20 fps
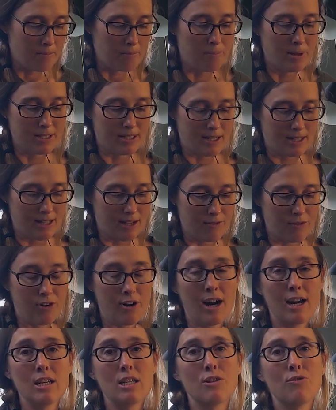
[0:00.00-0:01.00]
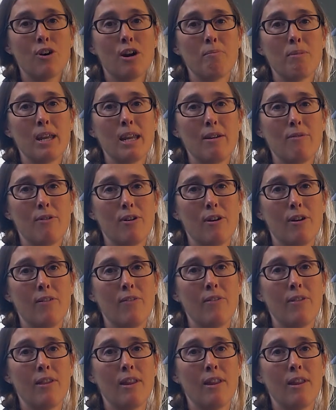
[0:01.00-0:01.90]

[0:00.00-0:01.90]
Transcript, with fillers: but deliver us from evil."